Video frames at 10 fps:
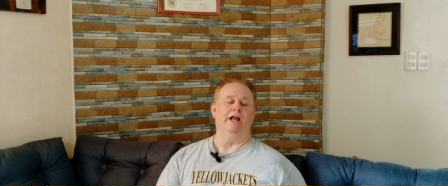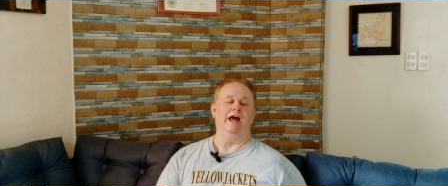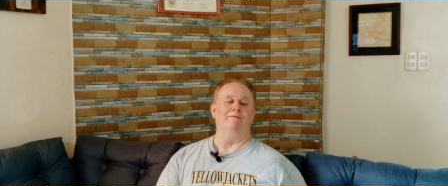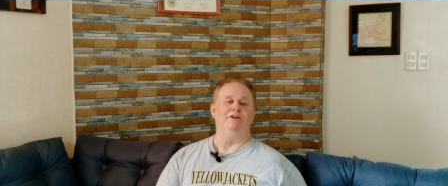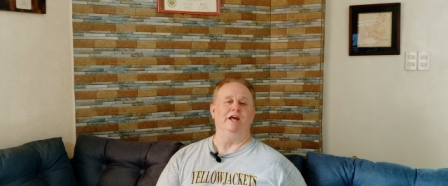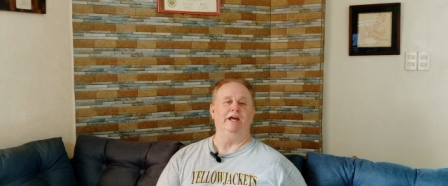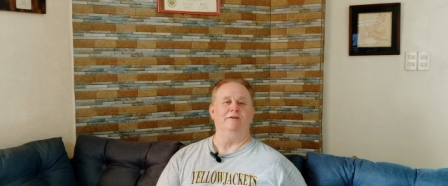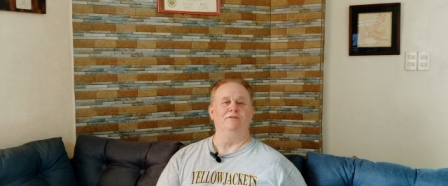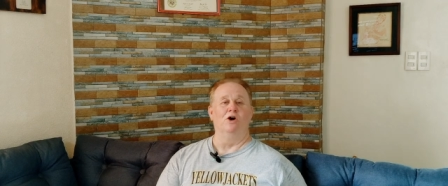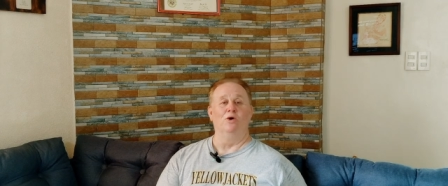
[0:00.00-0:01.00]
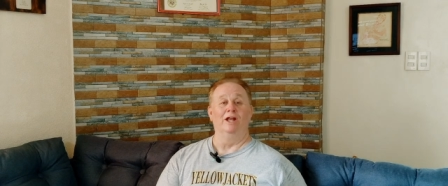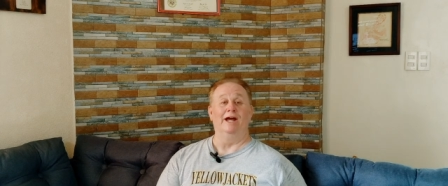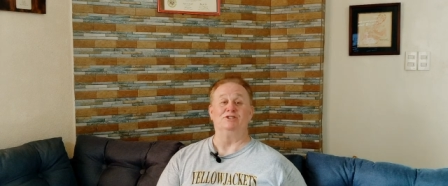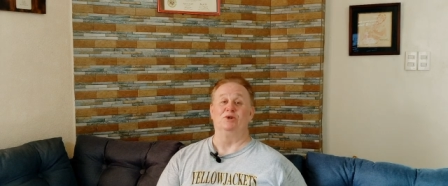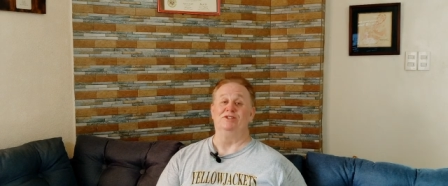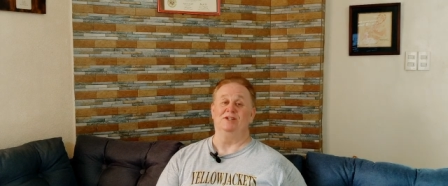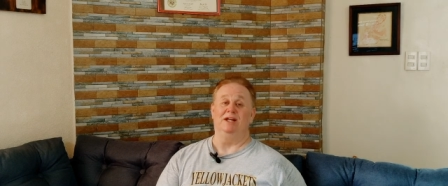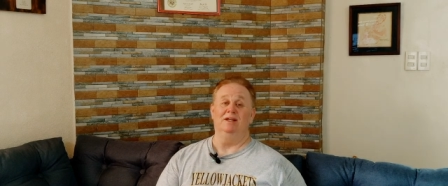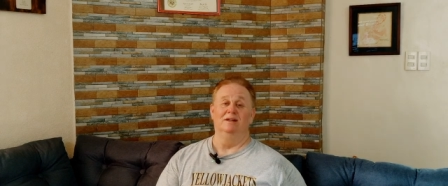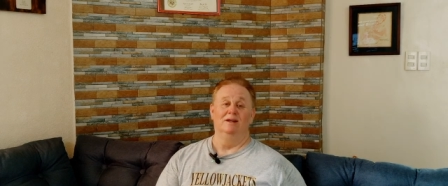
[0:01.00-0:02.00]
you're going to have a day of no
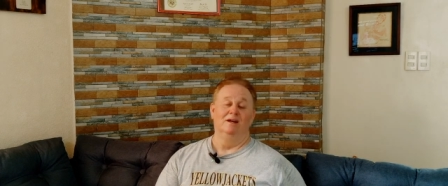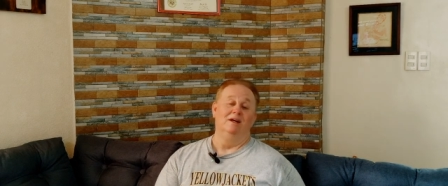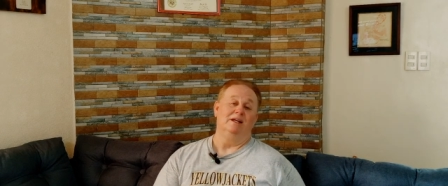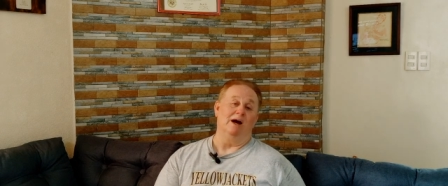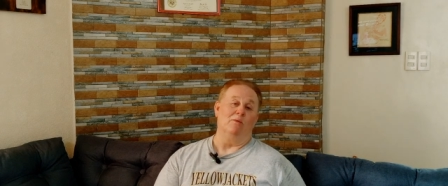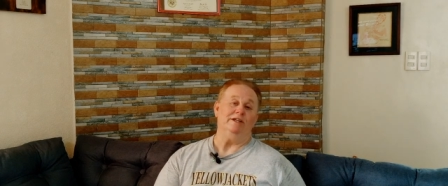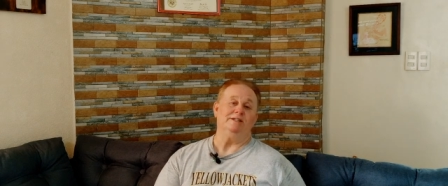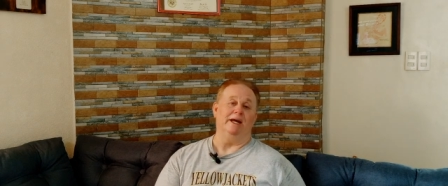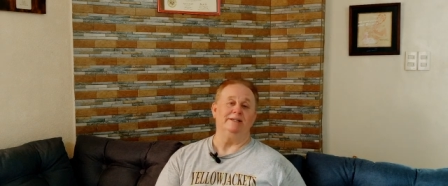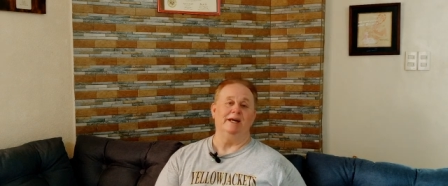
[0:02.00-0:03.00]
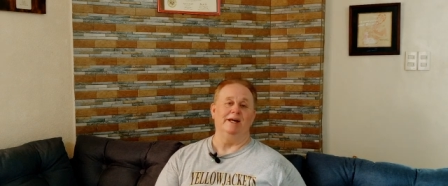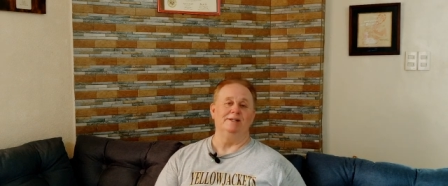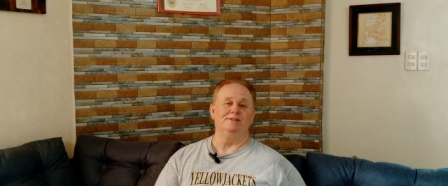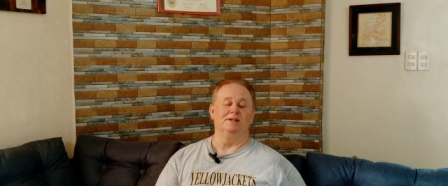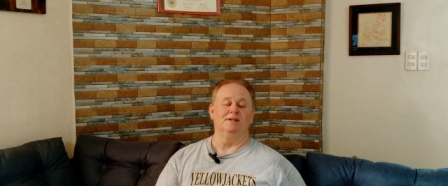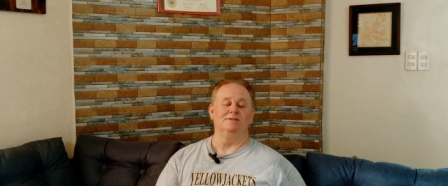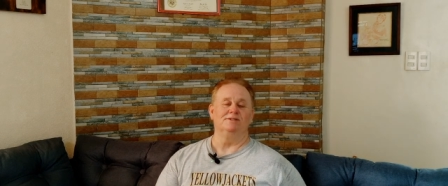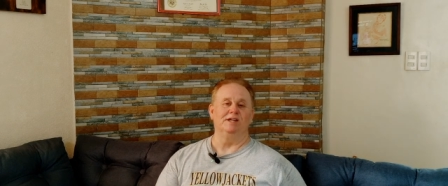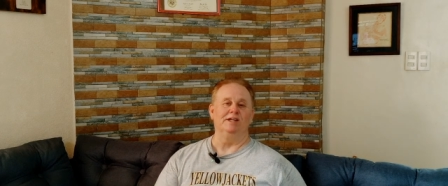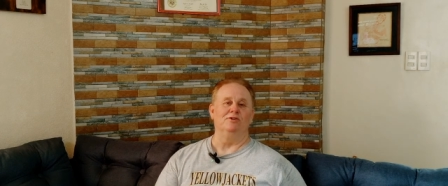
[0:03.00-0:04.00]
electricity. Now, we take that as a
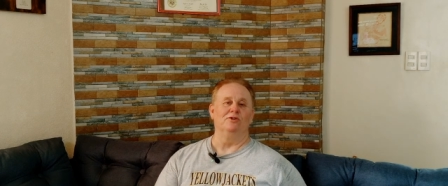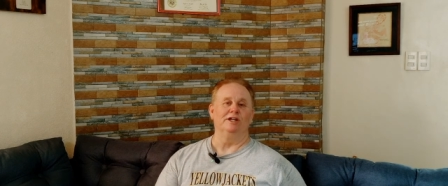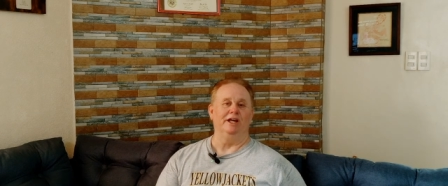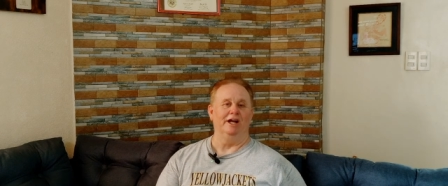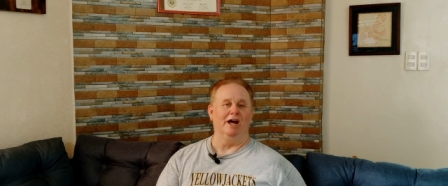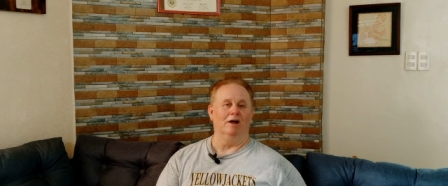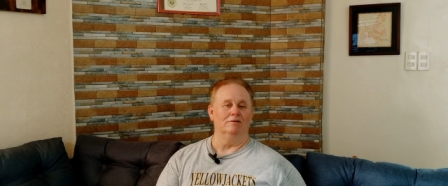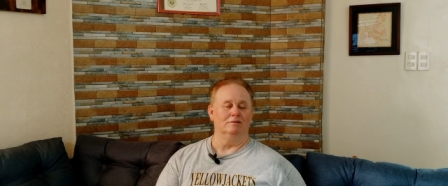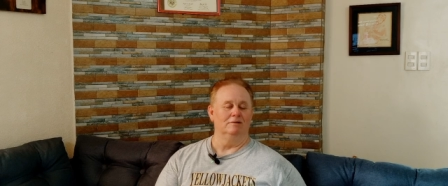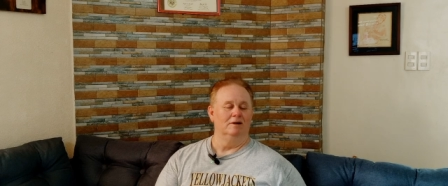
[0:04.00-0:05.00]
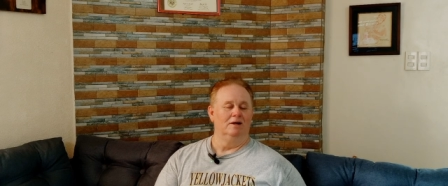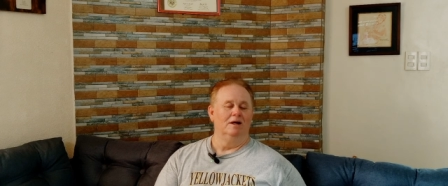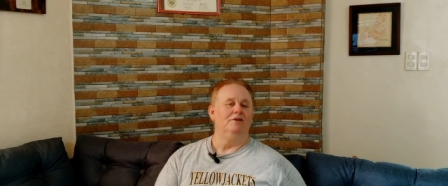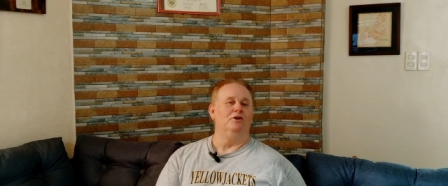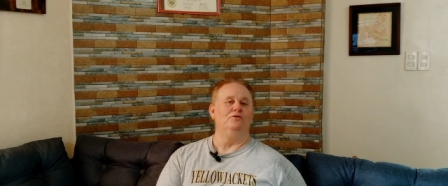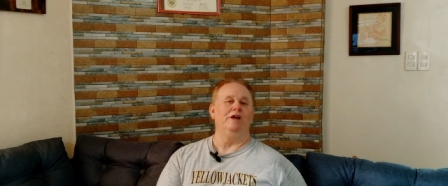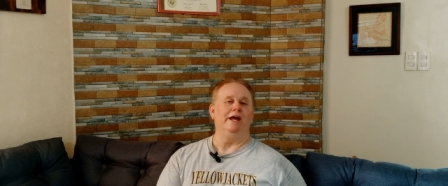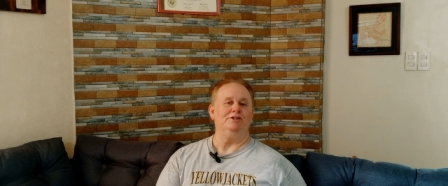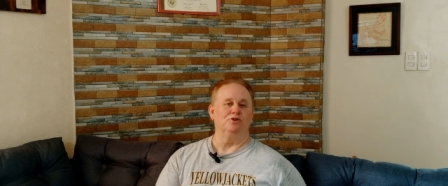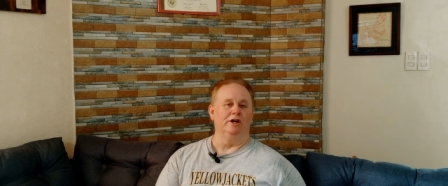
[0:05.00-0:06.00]
signal to get out and do
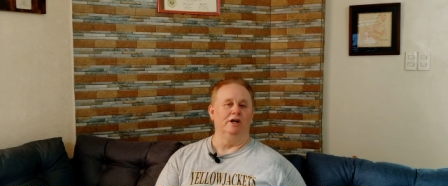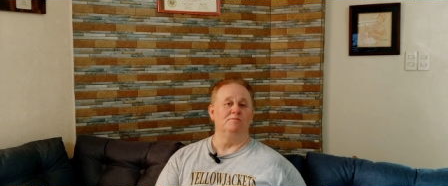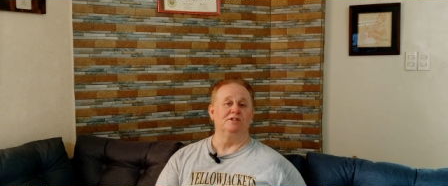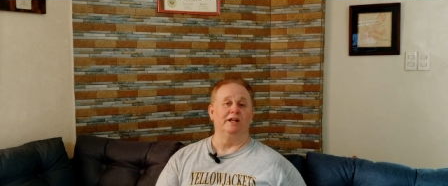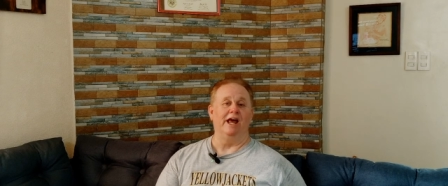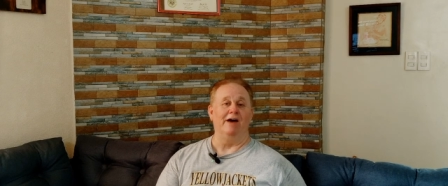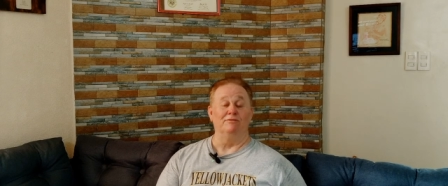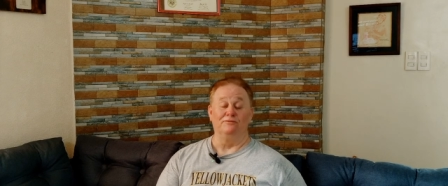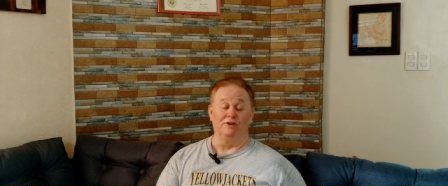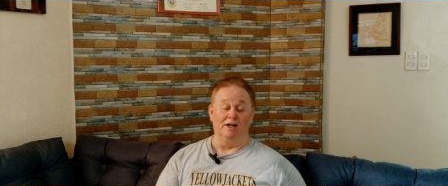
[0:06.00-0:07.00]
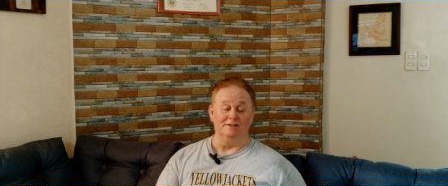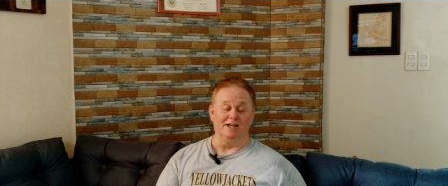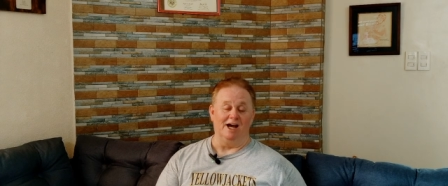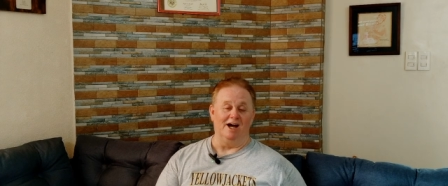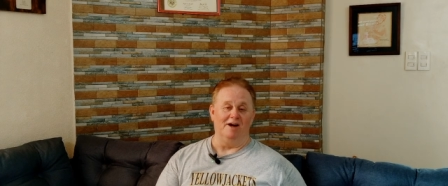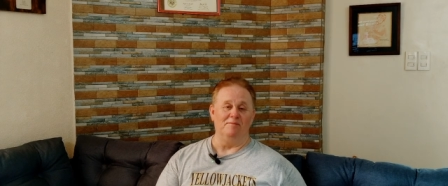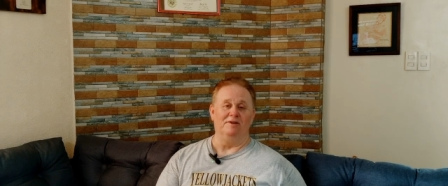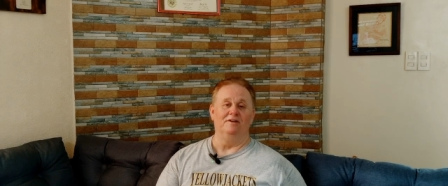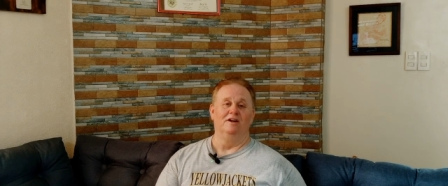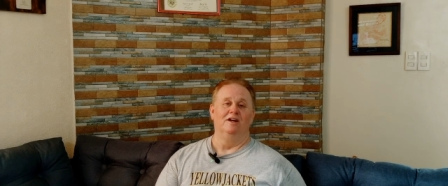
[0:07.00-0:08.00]
day trips and have a fun
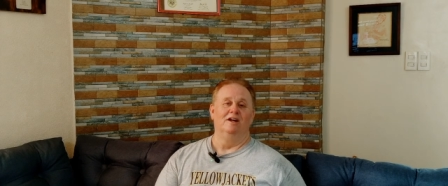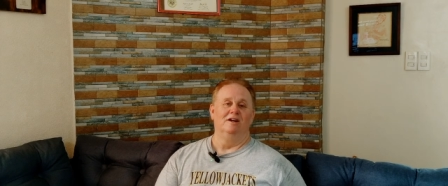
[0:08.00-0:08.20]
time.